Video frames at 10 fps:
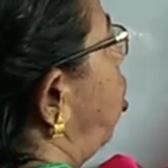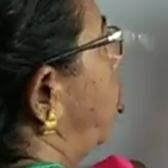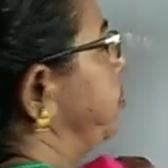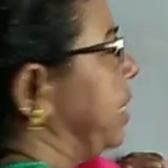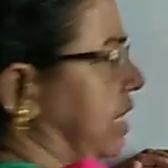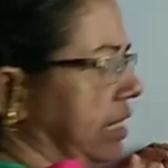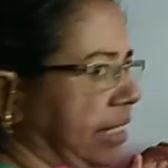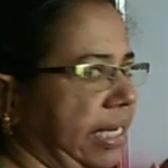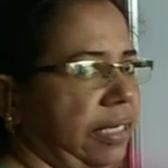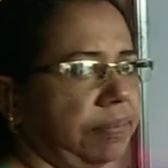object is
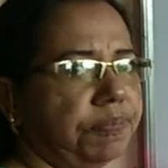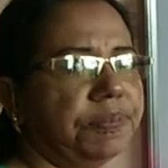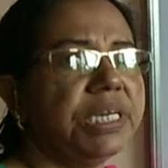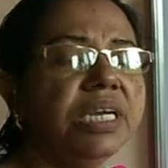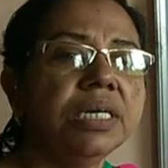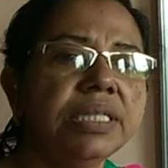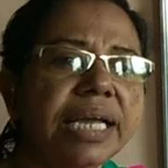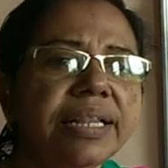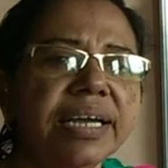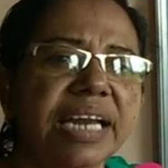there,
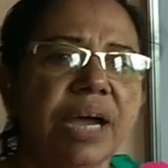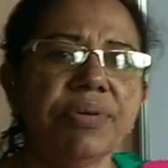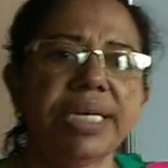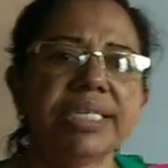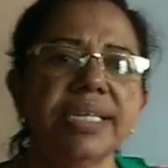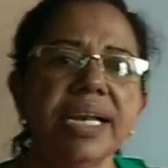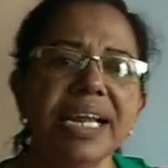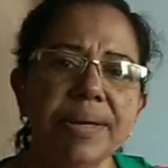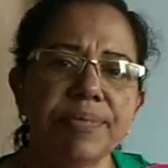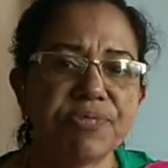then the gravitational
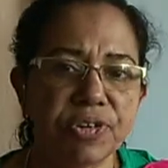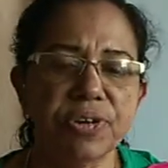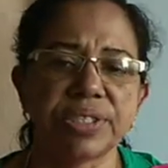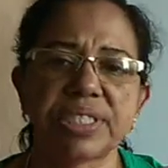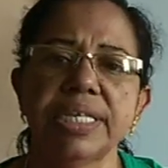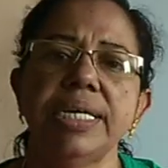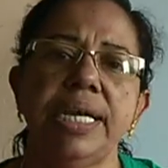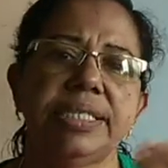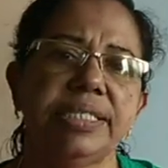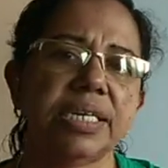force
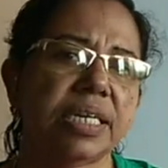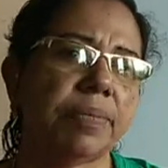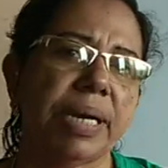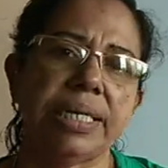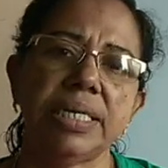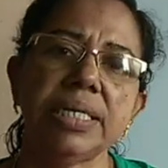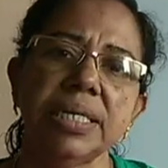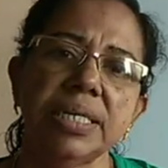exerted by the